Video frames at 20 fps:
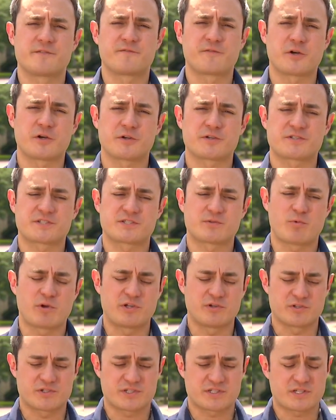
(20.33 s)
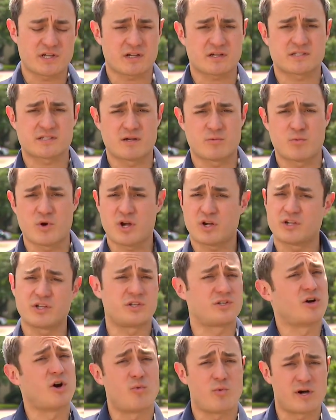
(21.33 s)
The first, when you're stuck somewhere
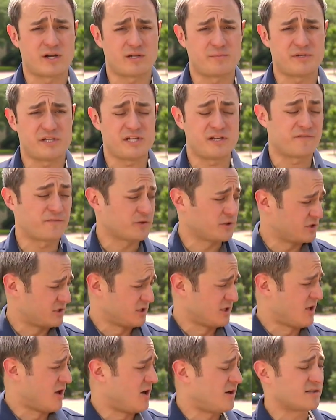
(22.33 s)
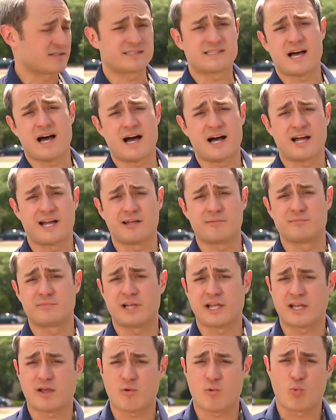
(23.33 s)
you don't want to be for a long
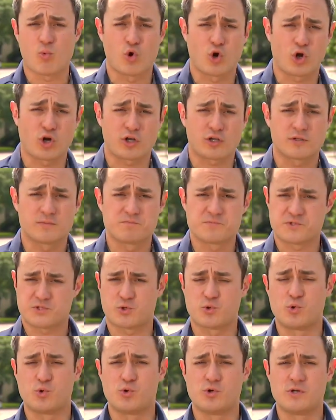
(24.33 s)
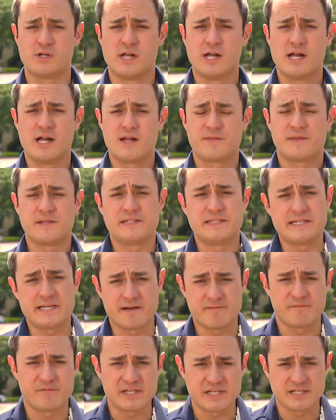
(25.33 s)
time, like work, school, the
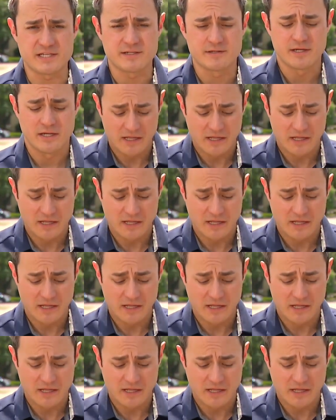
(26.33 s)
DMV.